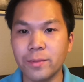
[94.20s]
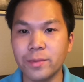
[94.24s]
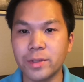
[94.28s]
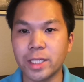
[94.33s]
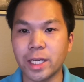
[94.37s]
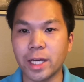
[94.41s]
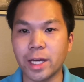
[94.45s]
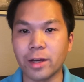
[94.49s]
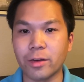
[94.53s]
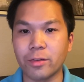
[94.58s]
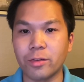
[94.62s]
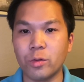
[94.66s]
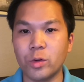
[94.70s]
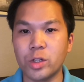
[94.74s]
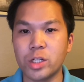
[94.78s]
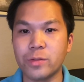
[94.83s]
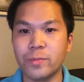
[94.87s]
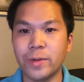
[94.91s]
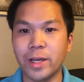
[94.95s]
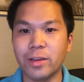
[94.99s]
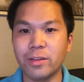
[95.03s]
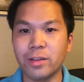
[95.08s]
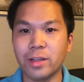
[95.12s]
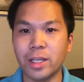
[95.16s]
tax, which
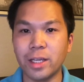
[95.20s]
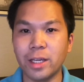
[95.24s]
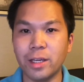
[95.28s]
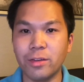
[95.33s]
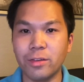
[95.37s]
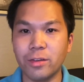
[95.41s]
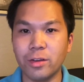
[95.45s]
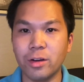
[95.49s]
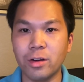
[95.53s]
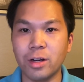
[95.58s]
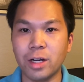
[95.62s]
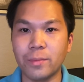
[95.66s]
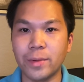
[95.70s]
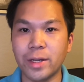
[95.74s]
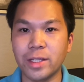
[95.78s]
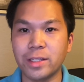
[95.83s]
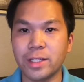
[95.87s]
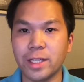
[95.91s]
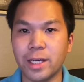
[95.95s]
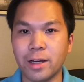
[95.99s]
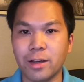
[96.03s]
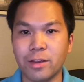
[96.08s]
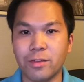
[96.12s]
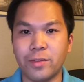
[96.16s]
makes it easier on my
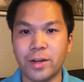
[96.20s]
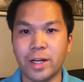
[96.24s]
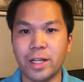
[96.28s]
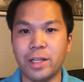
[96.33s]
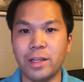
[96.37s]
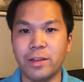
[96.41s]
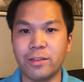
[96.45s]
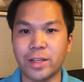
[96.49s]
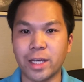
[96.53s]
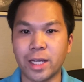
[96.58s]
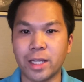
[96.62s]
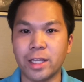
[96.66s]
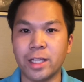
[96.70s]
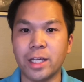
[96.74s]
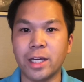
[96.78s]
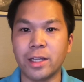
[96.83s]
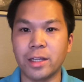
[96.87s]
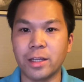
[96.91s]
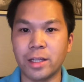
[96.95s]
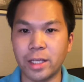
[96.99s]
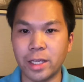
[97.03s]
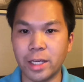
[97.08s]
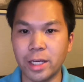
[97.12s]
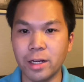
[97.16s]
tax filings at the end
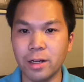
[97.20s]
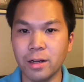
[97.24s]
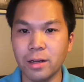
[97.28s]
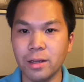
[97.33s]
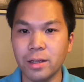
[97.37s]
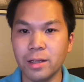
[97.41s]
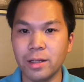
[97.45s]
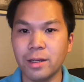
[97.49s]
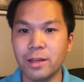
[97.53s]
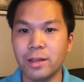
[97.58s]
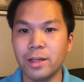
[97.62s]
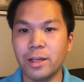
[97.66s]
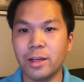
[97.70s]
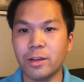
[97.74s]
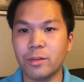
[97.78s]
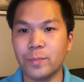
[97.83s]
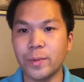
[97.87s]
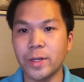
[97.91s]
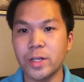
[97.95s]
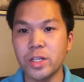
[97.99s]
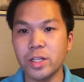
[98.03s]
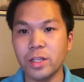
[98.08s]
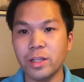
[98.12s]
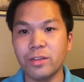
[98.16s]
of the year,
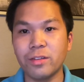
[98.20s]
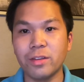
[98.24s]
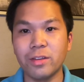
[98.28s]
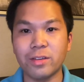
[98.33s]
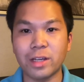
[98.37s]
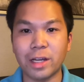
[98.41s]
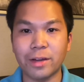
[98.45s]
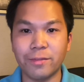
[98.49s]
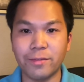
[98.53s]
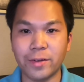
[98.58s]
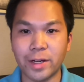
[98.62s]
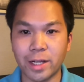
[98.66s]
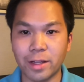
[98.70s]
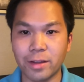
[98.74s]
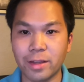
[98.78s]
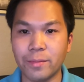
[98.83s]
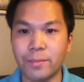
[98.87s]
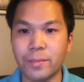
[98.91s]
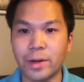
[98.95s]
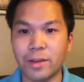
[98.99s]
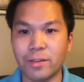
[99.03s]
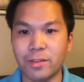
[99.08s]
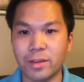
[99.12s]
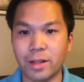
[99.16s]
especially since I filed them
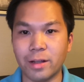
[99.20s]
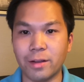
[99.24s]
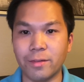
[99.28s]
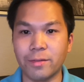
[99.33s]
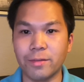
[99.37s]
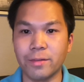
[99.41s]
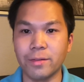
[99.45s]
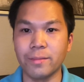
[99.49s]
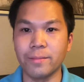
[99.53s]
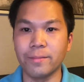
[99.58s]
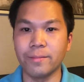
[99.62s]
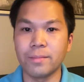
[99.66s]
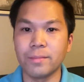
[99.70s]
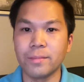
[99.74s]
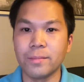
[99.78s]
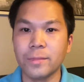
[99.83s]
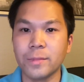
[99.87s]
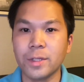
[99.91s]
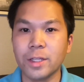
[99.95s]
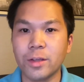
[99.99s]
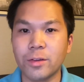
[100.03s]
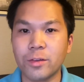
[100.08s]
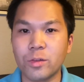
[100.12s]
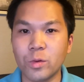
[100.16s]
myself.
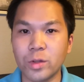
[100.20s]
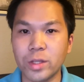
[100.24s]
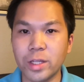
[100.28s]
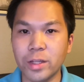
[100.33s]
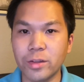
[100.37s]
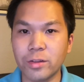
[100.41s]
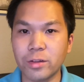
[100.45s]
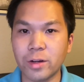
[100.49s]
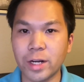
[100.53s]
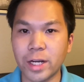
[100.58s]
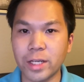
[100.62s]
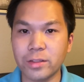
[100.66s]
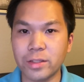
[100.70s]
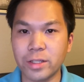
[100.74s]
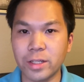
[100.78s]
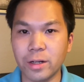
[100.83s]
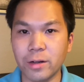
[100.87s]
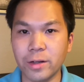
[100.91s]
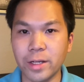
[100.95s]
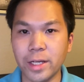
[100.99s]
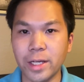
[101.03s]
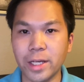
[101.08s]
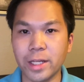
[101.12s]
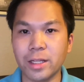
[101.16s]
So with this
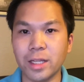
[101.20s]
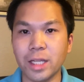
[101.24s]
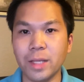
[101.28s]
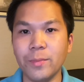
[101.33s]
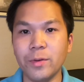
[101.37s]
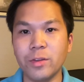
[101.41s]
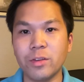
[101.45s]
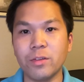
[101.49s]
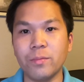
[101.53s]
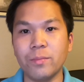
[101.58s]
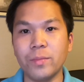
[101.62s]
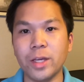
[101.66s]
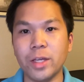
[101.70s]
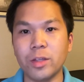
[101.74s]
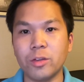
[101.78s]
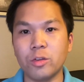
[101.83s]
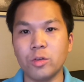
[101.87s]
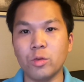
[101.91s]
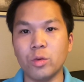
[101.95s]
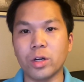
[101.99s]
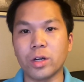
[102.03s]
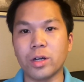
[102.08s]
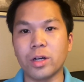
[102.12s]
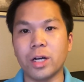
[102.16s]
criteria, it limits me
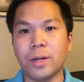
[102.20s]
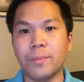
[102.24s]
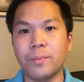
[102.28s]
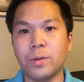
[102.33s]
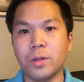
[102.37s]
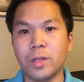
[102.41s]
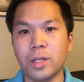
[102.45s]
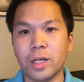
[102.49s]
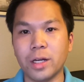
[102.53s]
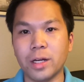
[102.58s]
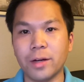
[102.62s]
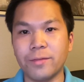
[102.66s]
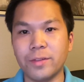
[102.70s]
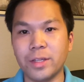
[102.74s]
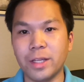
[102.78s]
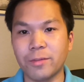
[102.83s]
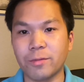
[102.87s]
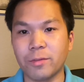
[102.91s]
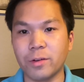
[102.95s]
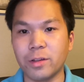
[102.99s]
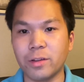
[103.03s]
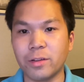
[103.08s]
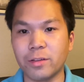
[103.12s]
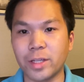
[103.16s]
to a couple of
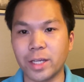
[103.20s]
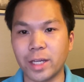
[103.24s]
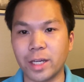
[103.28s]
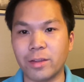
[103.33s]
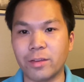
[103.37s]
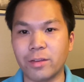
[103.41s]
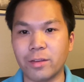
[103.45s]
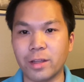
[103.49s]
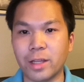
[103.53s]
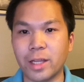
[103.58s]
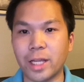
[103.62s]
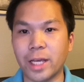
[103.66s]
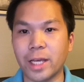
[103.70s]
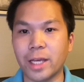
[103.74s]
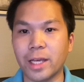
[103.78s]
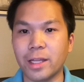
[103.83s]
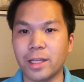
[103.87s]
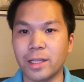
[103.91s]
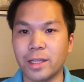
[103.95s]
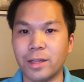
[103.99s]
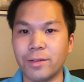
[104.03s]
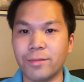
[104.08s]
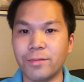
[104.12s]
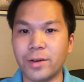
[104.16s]
different states
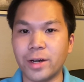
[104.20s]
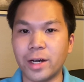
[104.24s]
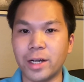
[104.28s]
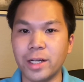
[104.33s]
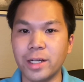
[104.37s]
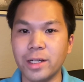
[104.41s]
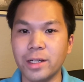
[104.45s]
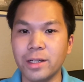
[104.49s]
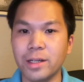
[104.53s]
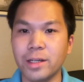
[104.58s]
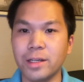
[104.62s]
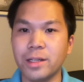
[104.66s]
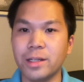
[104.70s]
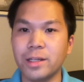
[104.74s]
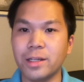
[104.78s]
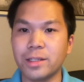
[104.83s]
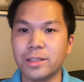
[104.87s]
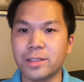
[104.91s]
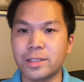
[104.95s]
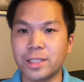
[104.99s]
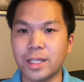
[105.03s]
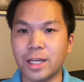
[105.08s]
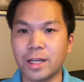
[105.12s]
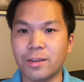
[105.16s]
like Nevada,
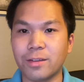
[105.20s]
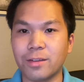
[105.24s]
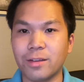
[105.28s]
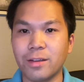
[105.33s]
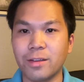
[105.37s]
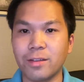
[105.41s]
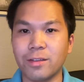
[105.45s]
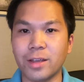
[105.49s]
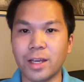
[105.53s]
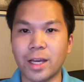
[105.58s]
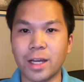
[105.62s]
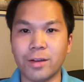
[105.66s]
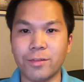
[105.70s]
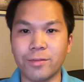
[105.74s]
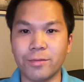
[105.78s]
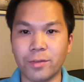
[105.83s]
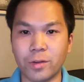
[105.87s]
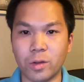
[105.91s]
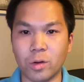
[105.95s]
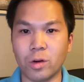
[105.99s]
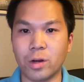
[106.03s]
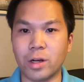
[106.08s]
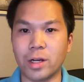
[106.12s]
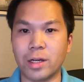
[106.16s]
Texas, and
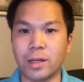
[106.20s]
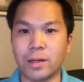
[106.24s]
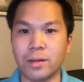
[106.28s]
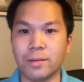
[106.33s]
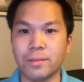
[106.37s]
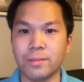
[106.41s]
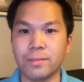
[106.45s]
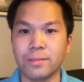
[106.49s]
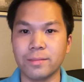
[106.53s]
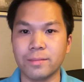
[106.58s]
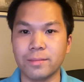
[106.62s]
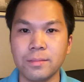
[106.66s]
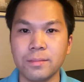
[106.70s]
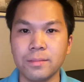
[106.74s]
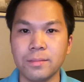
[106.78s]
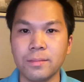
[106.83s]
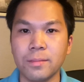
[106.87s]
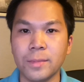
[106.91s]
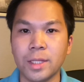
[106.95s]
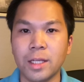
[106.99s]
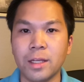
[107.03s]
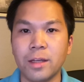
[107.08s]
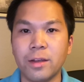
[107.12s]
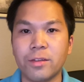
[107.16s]
Florida.
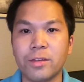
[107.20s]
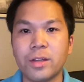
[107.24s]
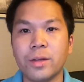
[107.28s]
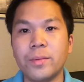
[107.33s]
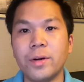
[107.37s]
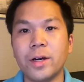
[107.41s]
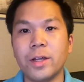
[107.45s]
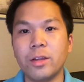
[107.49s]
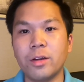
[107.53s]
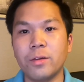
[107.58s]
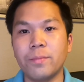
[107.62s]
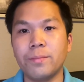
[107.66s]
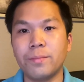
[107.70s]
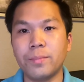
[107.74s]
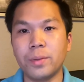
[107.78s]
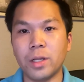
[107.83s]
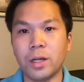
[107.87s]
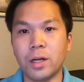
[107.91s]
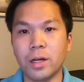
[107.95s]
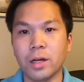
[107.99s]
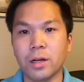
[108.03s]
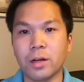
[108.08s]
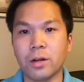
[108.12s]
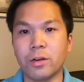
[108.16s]
Some other
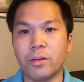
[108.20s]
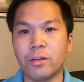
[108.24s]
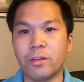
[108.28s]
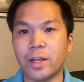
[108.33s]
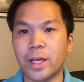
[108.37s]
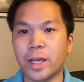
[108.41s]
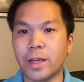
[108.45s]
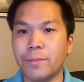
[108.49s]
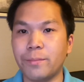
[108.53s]
bloggers like